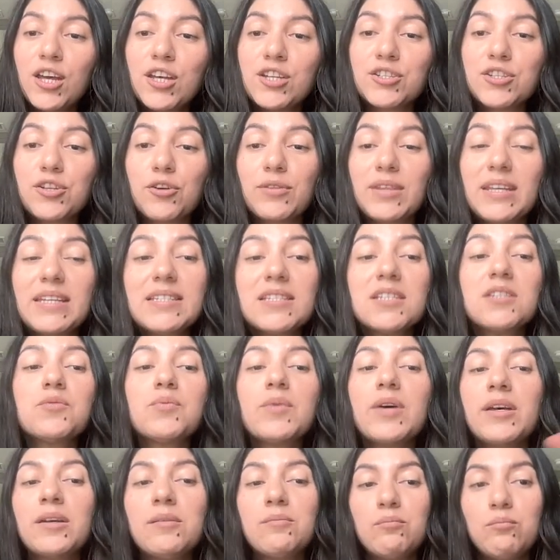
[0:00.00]
So this is
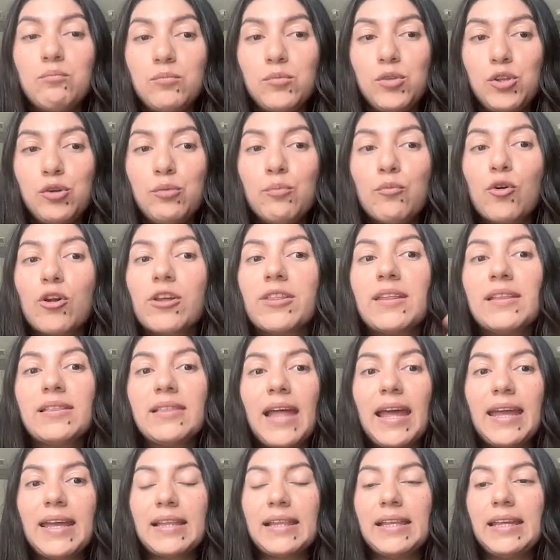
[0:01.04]
what you more than
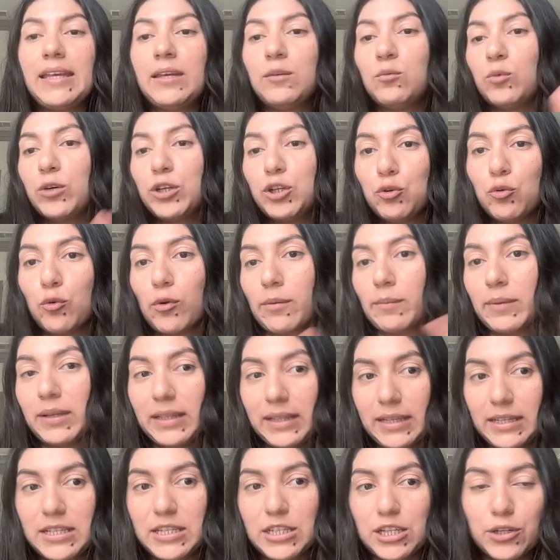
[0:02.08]
likely would
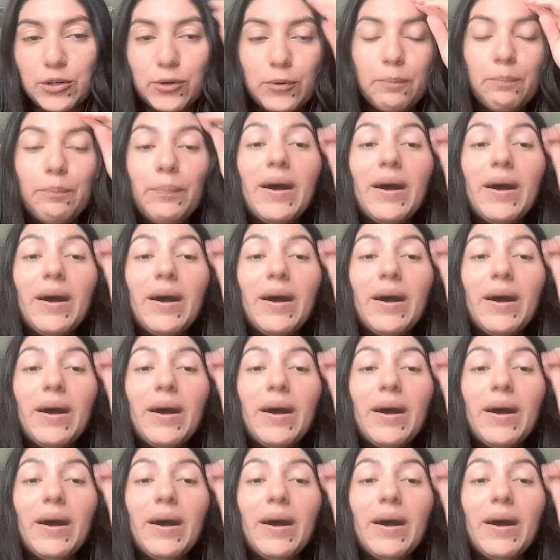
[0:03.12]
normally do.